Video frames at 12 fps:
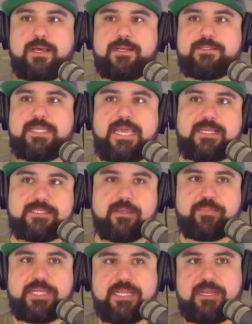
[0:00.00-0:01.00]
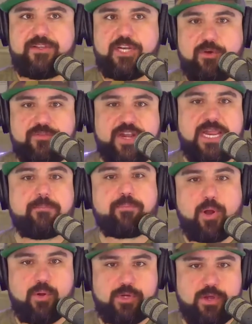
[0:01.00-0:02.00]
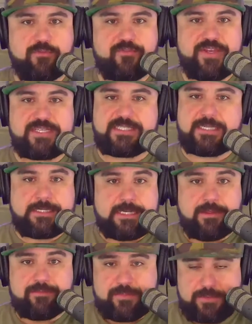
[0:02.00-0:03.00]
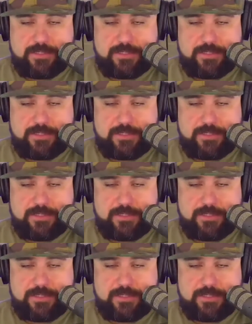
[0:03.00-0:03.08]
take something that, you know, if it ain't broke, don't fix it. Now,